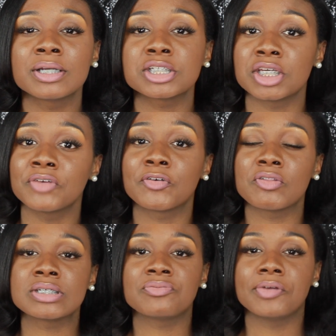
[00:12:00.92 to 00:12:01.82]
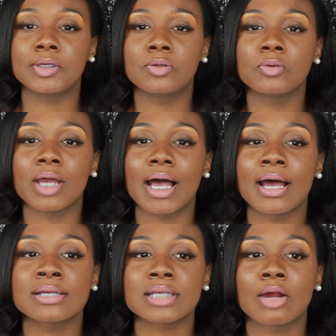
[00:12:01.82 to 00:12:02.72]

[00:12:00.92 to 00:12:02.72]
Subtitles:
much it for this video, you guys.